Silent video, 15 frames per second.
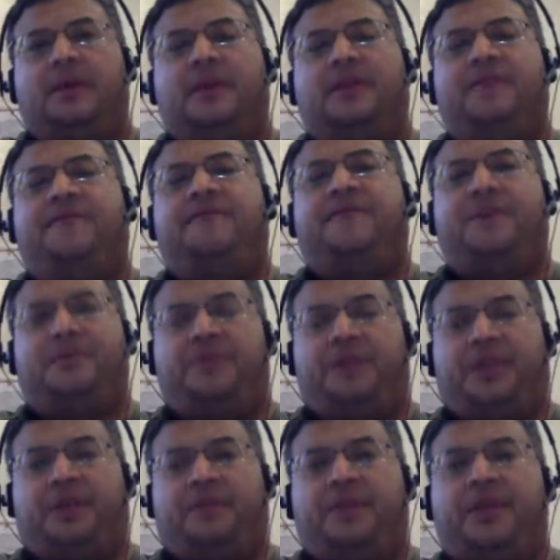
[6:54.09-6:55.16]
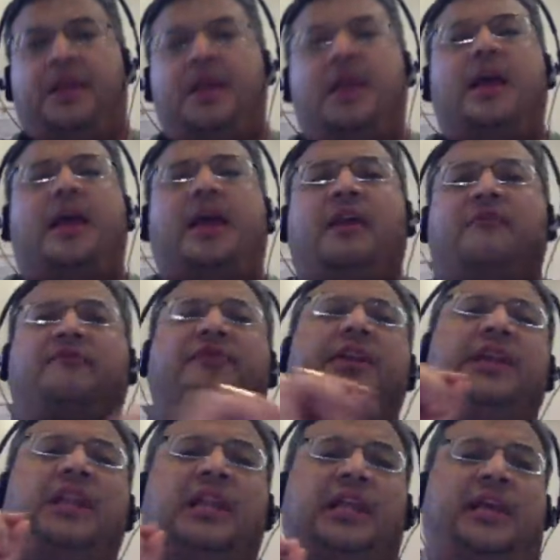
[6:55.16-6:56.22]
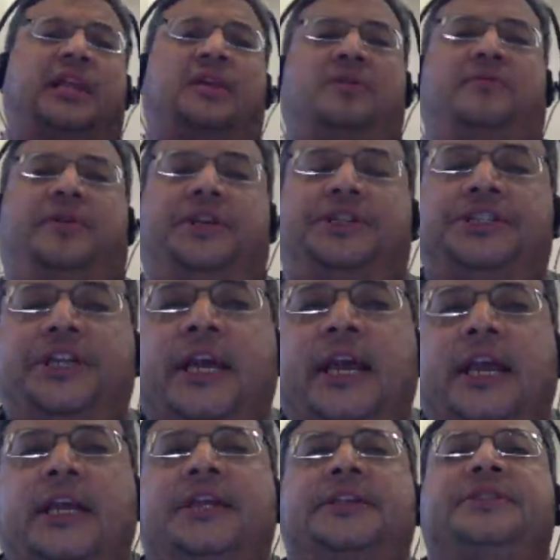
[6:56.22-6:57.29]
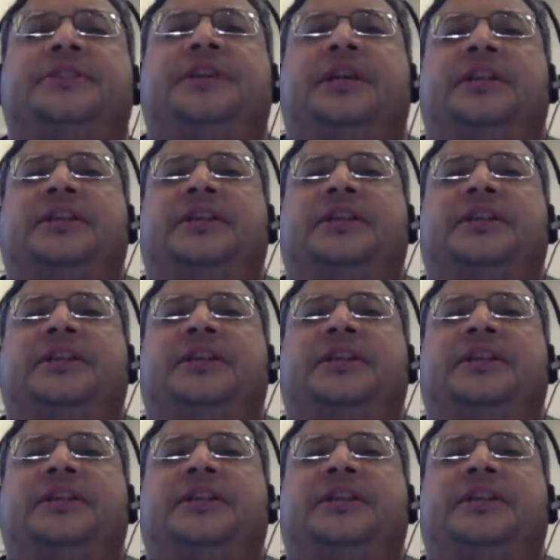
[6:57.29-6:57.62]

The phoneme. Every language has